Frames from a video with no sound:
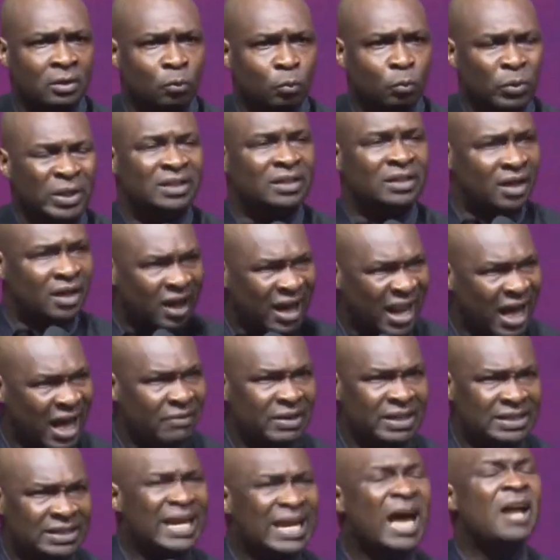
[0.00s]
with
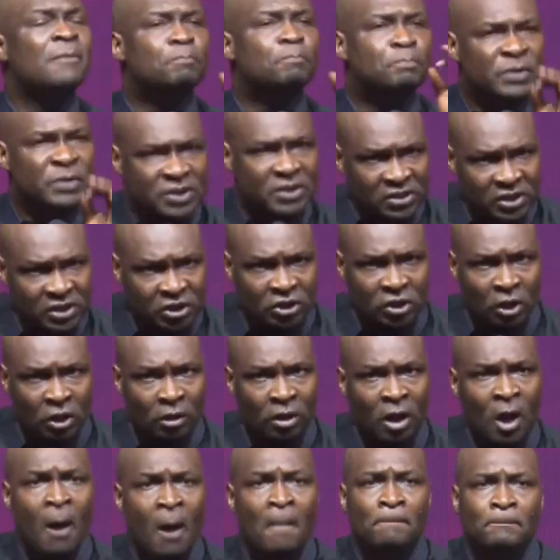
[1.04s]
clarity and precision